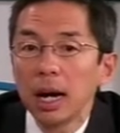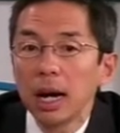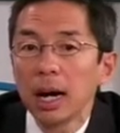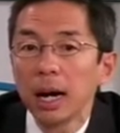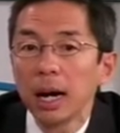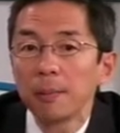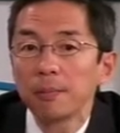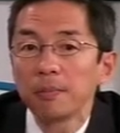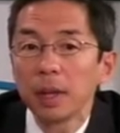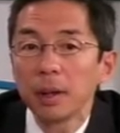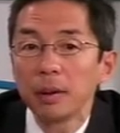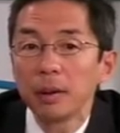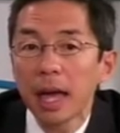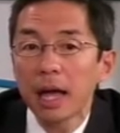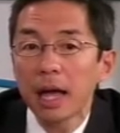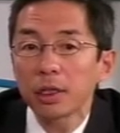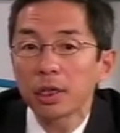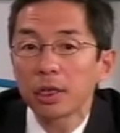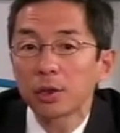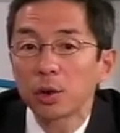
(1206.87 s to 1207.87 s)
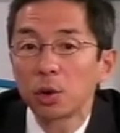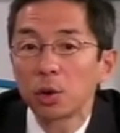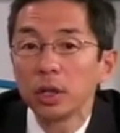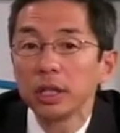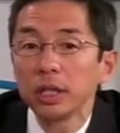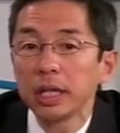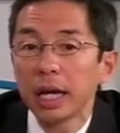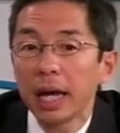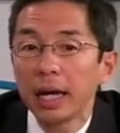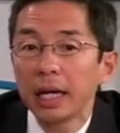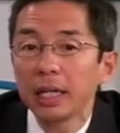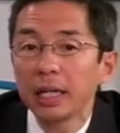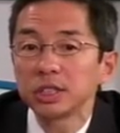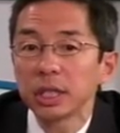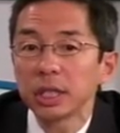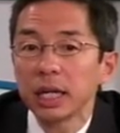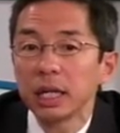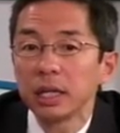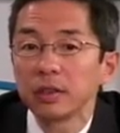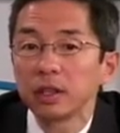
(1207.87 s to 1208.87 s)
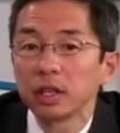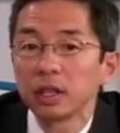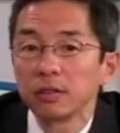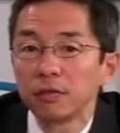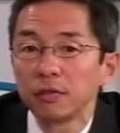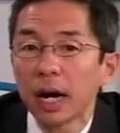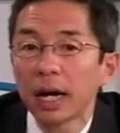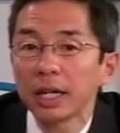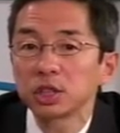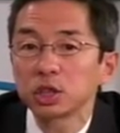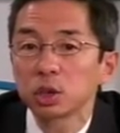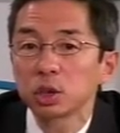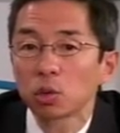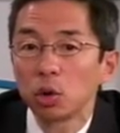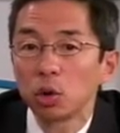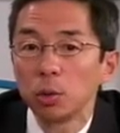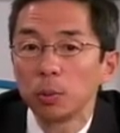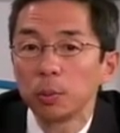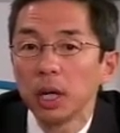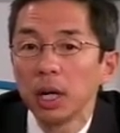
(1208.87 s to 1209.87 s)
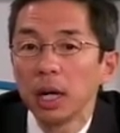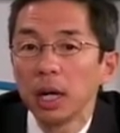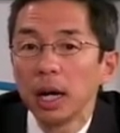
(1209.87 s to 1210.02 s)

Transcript: at 30 days in the device group,